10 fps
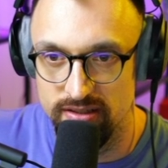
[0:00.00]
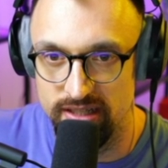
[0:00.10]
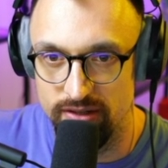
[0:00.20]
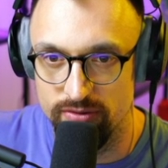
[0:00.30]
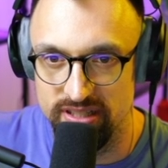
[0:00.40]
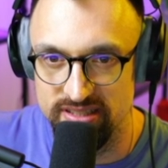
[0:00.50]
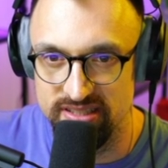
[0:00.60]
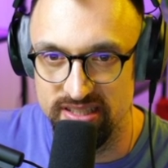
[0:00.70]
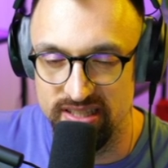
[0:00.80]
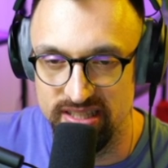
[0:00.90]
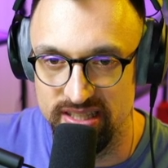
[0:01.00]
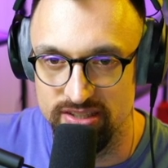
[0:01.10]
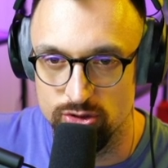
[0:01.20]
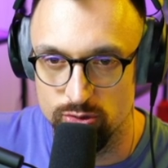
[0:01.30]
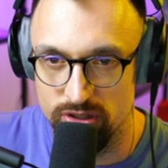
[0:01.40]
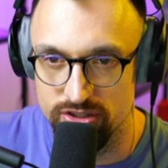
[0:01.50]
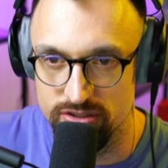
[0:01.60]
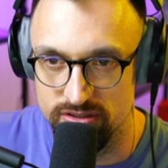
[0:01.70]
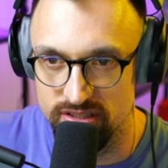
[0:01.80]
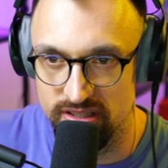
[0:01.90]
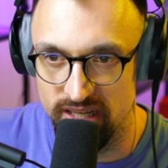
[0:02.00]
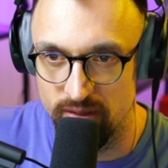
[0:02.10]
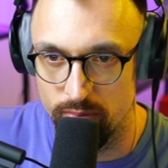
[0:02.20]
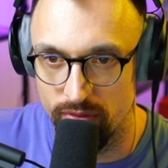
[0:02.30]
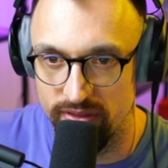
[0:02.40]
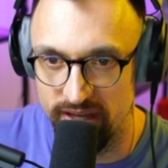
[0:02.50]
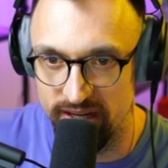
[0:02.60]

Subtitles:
then you can see the instructions that I put